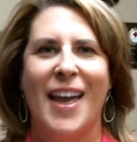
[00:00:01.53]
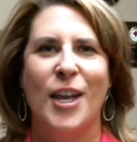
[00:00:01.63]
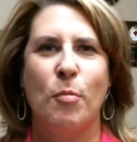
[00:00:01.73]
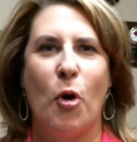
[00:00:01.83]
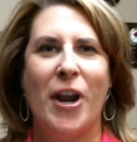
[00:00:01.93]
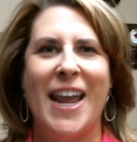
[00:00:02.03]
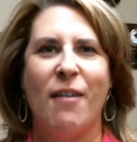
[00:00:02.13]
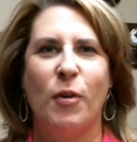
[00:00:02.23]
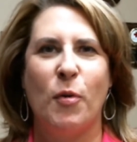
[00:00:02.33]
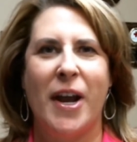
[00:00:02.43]
Good morning,
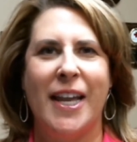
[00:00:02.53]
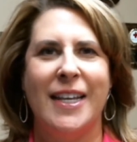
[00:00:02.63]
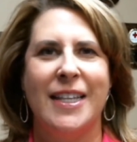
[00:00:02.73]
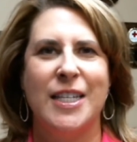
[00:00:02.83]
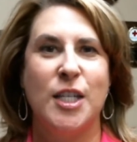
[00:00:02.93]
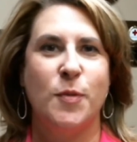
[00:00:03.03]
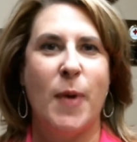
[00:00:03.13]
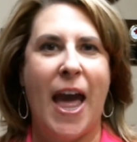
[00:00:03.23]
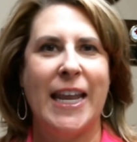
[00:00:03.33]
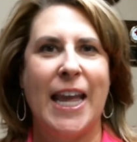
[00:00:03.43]
everyone. This is
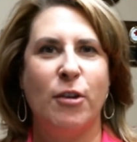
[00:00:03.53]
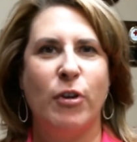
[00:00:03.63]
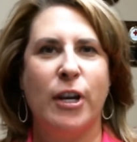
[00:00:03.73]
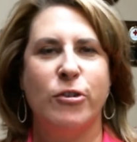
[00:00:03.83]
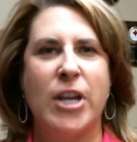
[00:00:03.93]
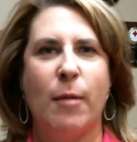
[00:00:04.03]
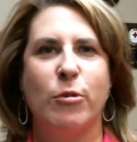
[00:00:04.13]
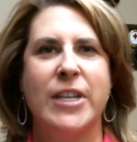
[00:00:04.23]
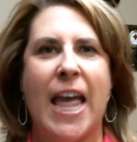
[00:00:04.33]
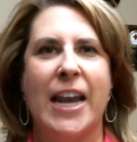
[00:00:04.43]
Patti Henry, your
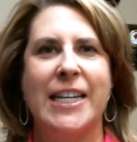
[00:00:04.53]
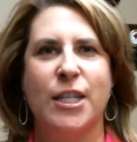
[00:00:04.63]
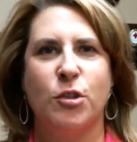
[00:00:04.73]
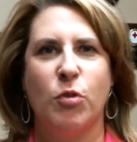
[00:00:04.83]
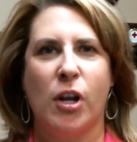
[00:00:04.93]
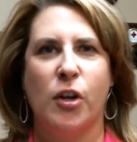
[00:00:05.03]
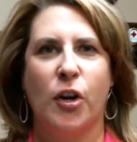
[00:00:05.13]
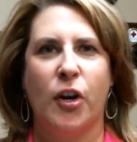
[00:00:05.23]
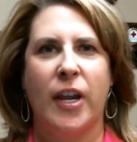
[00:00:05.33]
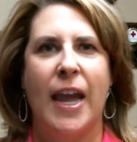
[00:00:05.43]
Chambers County District
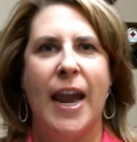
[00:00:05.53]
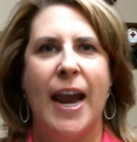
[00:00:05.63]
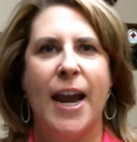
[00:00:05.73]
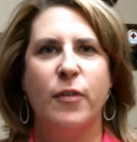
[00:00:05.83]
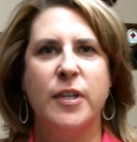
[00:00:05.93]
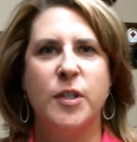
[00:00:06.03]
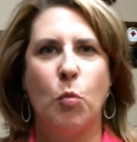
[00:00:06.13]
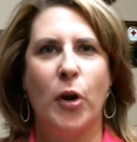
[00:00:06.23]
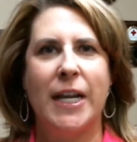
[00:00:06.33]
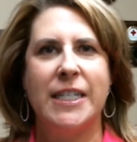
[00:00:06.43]
Clerk, here this
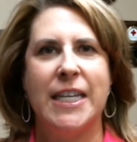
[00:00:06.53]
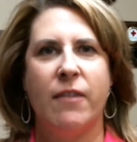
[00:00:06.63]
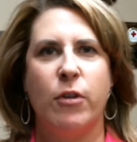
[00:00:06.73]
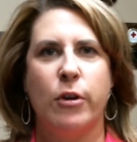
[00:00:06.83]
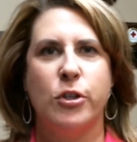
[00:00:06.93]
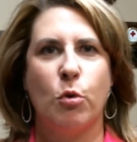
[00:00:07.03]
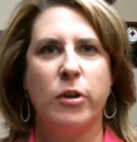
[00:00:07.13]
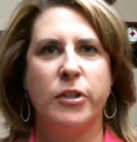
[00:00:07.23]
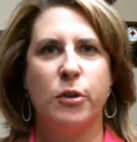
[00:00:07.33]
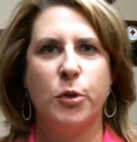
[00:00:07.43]
morning to give you a
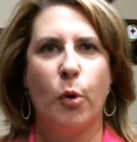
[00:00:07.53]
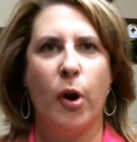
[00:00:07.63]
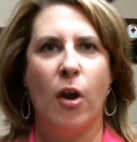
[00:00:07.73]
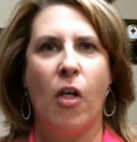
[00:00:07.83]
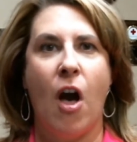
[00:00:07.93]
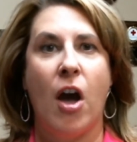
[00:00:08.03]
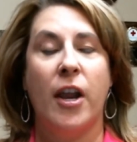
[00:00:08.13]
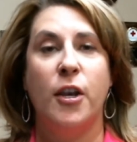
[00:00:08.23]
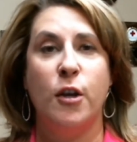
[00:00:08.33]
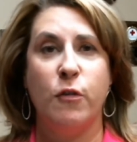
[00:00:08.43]
short tutorial on a
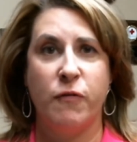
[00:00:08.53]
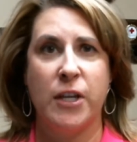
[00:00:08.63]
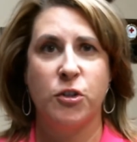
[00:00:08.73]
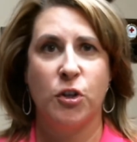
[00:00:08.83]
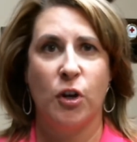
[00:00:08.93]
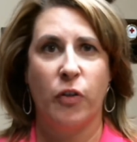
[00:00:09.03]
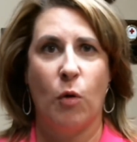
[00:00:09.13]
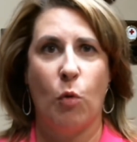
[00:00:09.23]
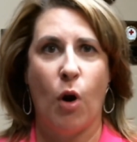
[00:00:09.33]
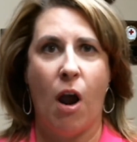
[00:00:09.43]
new feature that
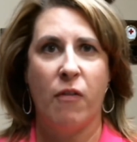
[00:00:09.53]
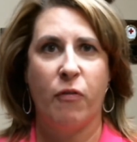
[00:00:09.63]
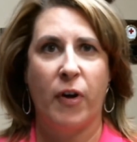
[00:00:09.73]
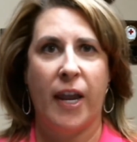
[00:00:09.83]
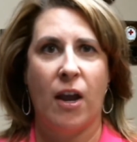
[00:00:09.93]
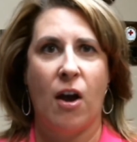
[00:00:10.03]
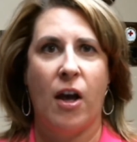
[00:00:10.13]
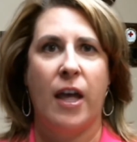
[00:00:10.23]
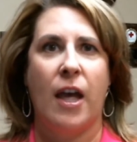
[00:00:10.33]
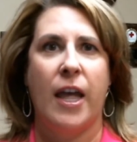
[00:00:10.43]
we're offering
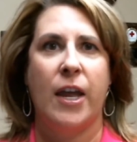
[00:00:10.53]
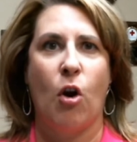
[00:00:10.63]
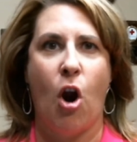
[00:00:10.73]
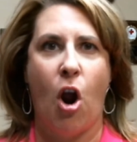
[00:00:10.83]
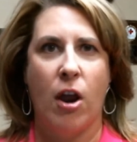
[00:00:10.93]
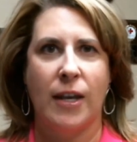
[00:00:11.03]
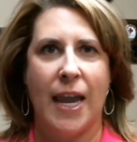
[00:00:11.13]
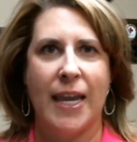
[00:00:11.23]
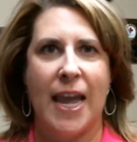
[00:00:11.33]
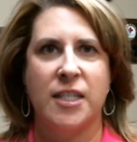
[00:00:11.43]
in our
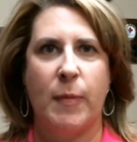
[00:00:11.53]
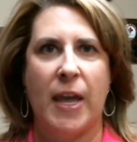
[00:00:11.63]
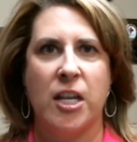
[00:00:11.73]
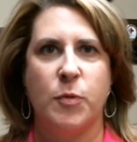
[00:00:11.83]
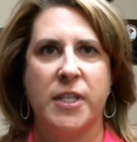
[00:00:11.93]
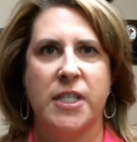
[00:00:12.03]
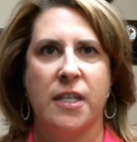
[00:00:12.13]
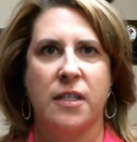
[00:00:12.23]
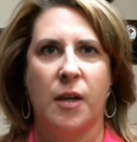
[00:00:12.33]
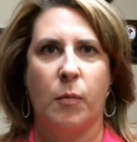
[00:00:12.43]
online case management
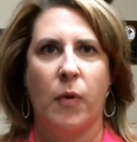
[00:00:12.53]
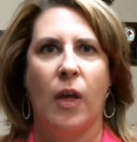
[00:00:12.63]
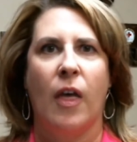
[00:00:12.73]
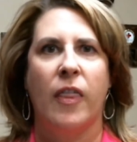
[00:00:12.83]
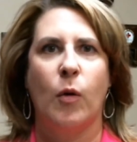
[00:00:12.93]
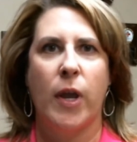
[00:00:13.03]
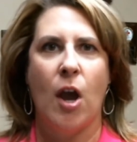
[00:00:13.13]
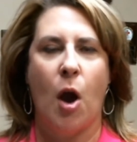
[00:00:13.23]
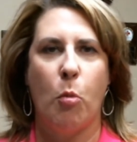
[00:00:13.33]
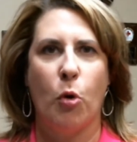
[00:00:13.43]
system that we
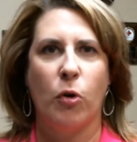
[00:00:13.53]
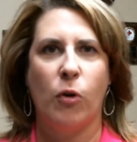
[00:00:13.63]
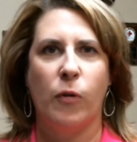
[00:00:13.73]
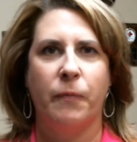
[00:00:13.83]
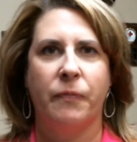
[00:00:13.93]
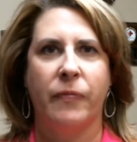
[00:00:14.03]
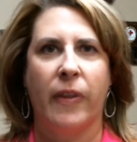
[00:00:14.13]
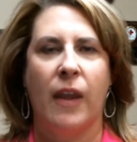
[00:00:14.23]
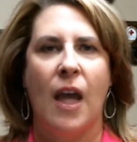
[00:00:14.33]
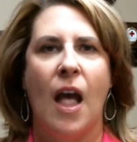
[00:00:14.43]
call Portal.
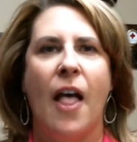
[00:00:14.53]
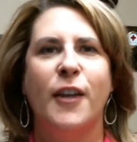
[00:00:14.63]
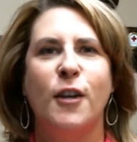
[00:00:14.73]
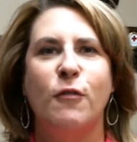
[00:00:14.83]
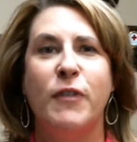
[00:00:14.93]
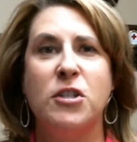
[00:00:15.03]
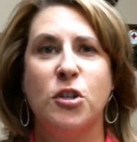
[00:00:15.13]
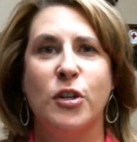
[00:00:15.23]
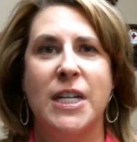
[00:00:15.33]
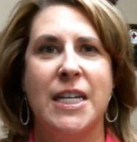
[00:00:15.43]
The new
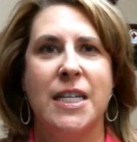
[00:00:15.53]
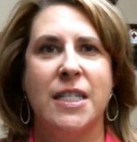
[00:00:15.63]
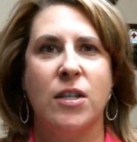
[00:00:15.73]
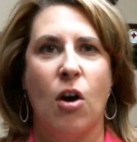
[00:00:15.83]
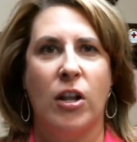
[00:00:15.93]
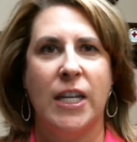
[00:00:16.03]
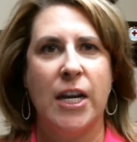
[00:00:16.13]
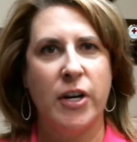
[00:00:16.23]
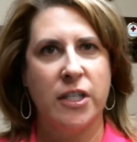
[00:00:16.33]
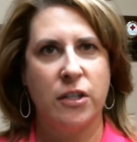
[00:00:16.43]
feature is called
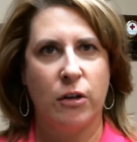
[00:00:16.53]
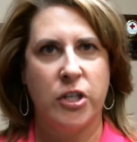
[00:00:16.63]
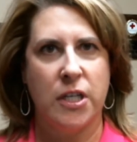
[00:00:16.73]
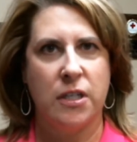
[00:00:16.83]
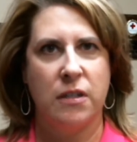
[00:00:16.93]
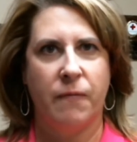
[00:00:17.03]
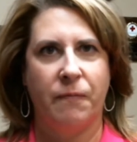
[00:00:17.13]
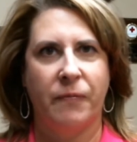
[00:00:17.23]
Hearing Searches.